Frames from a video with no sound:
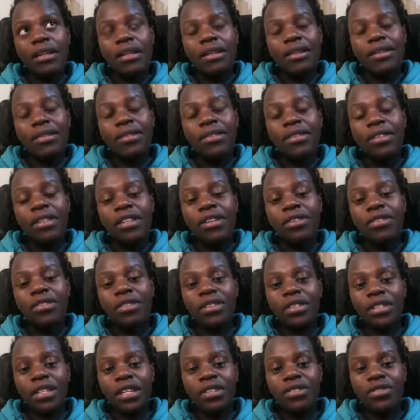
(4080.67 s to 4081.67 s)
on the
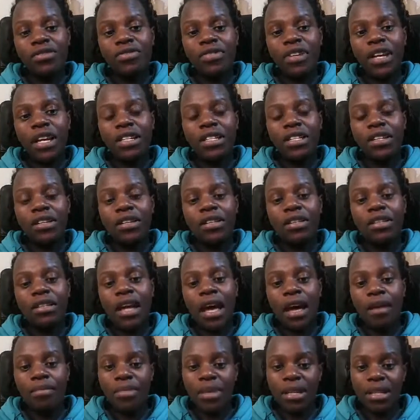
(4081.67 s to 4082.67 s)
onset of getting
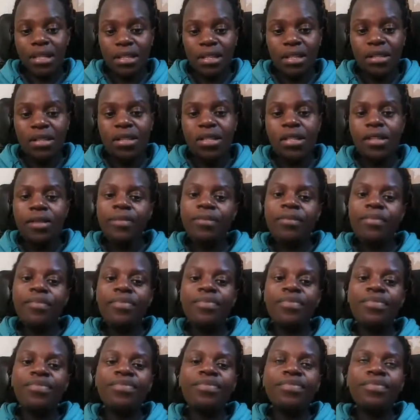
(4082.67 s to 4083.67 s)
diabetes.
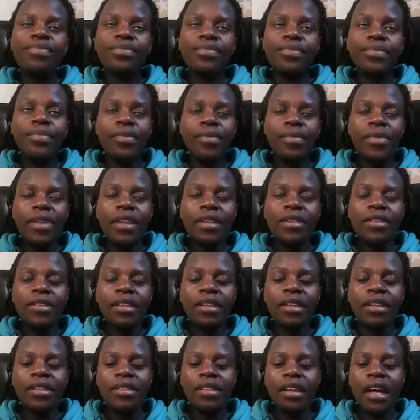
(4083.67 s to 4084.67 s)

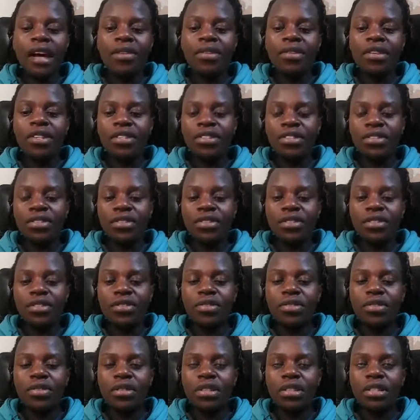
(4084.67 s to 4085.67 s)
It's a condition
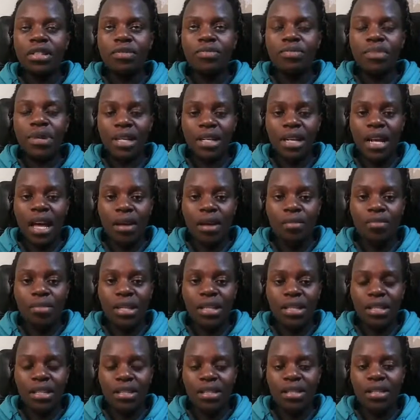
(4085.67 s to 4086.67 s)
called
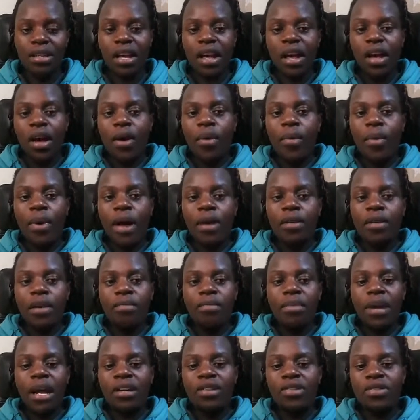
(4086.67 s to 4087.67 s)
prediabetes, where your
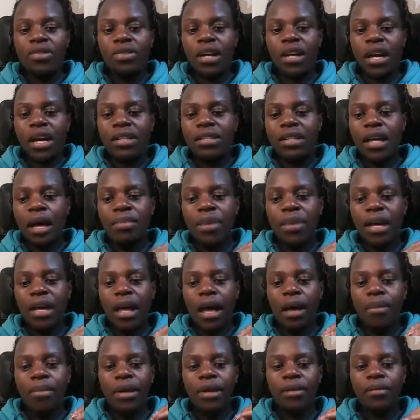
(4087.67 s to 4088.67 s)
blood sugars are
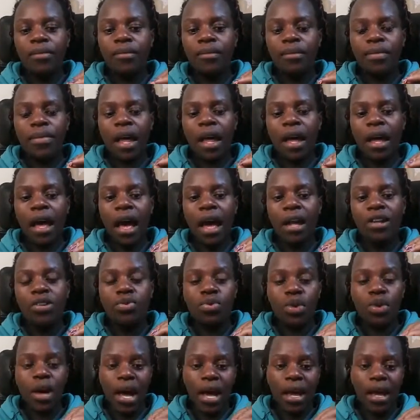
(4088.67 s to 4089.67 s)
becoming
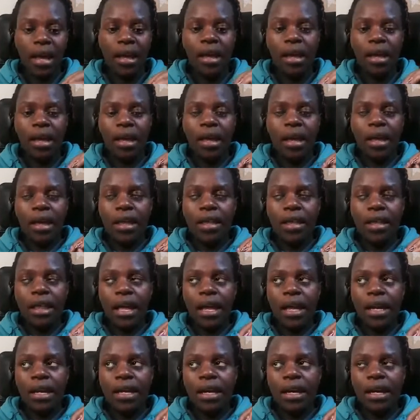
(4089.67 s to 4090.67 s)
too high,
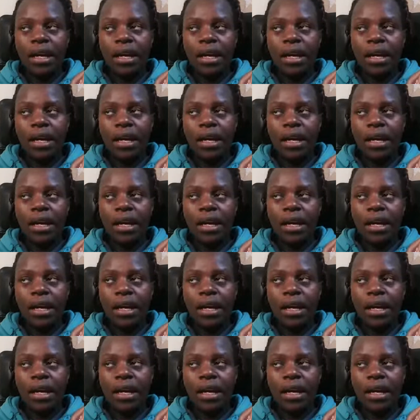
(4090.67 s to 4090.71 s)
and